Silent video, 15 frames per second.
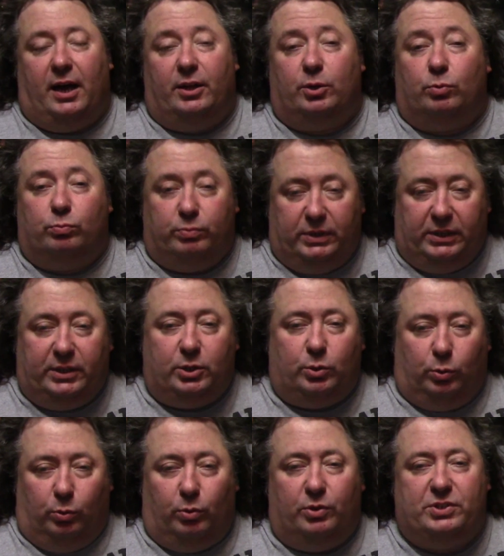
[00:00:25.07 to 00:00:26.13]
of the really
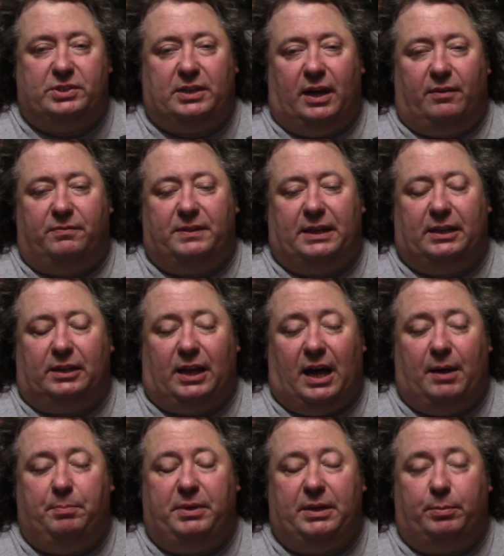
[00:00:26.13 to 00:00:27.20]
cool stuff that a
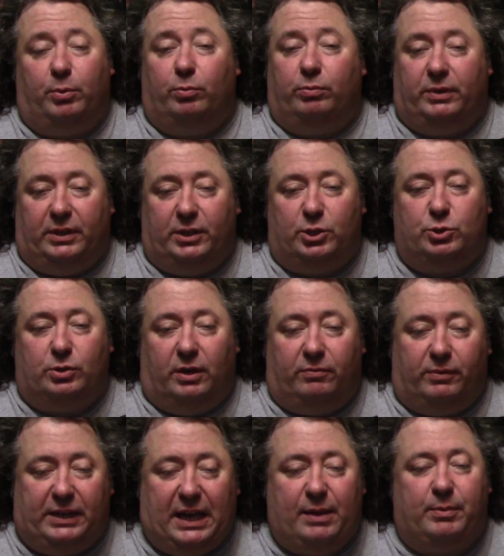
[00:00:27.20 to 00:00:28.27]
lot of people really enjoy
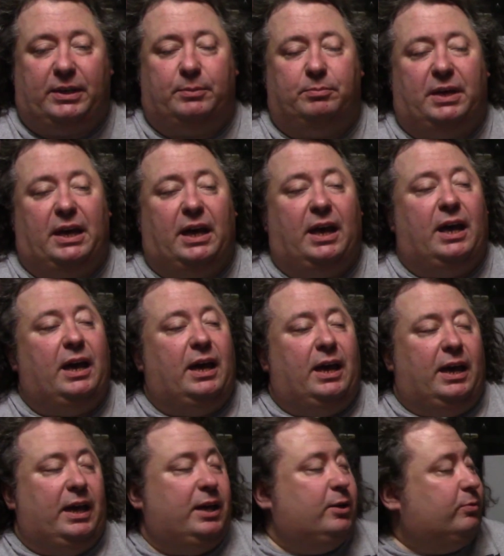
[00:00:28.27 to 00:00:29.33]
for gaming.
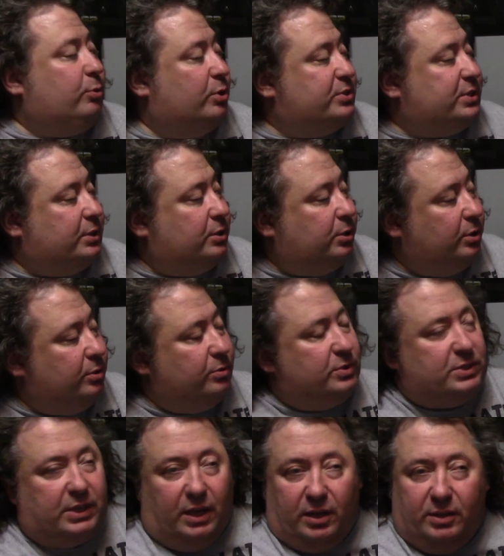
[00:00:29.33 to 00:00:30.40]
It of course
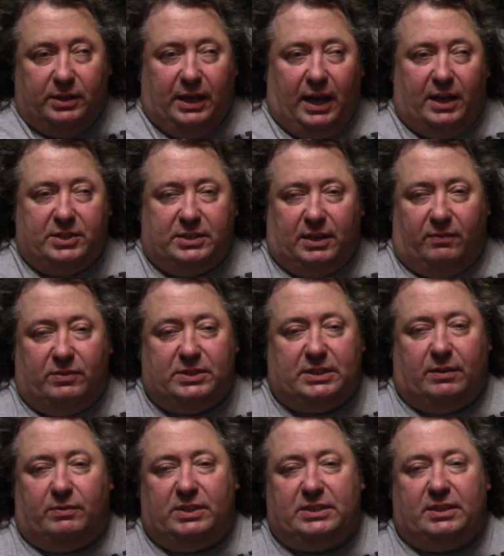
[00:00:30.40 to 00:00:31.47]
includes the
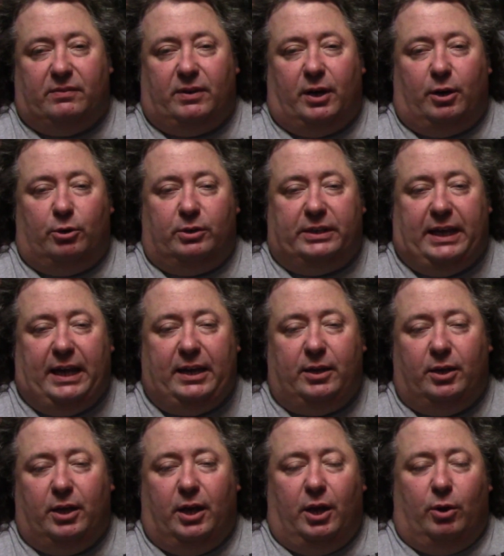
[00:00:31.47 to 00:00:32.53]

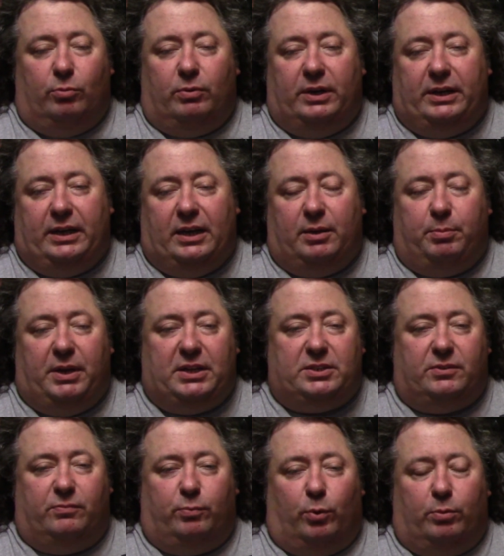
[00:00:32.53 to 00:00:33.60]
i7-7700K running at a
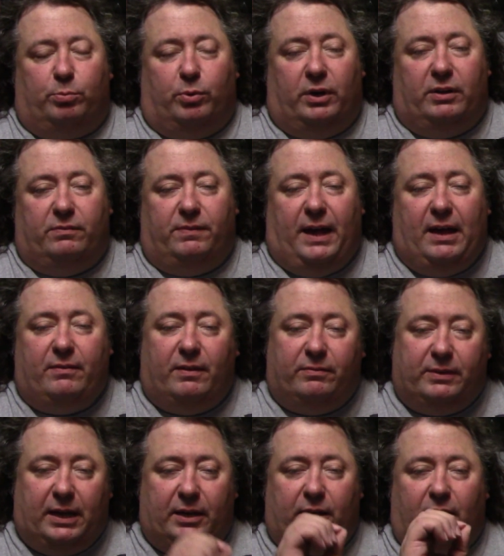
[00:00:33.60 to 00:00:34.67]
base of 4.5. I've
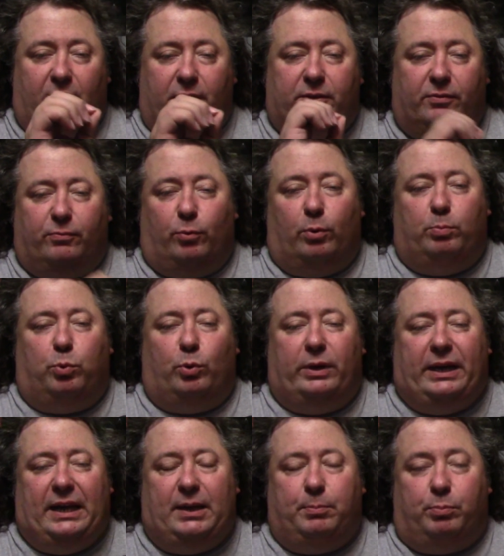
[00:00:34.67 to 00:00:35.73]
got it on the
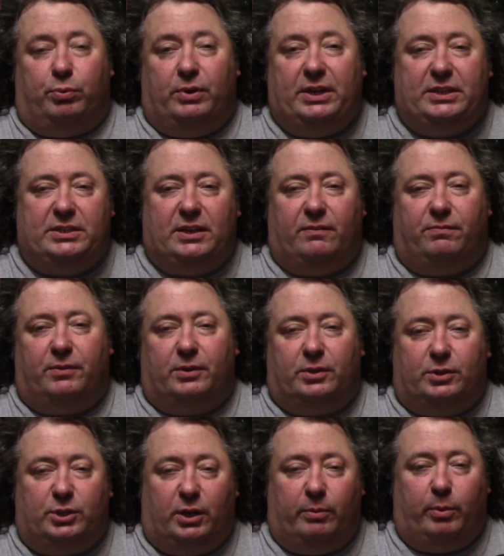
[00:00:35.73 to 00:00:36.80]
4.8 preset for
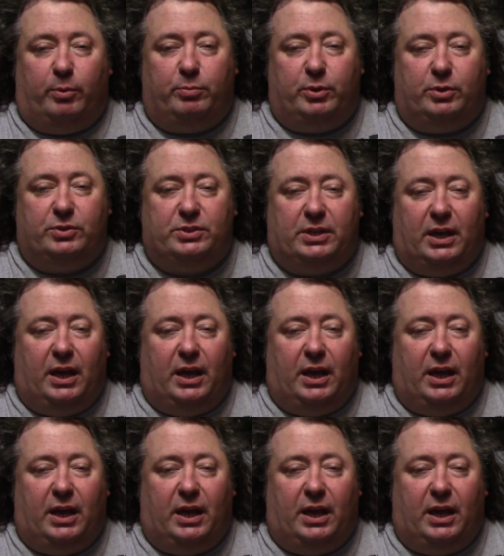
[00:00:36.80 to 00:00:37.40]
the turbo boost,